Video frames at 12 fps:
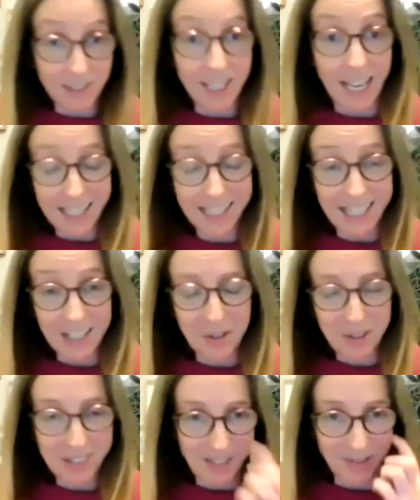gained
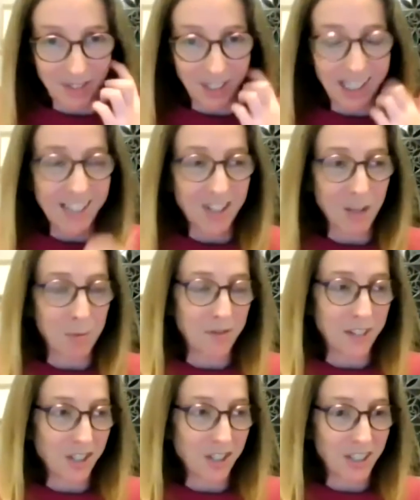entrance fully into the
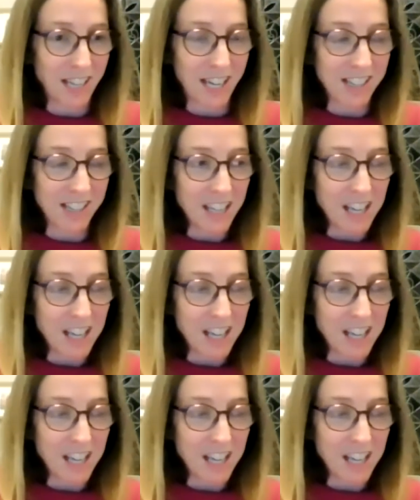profession yet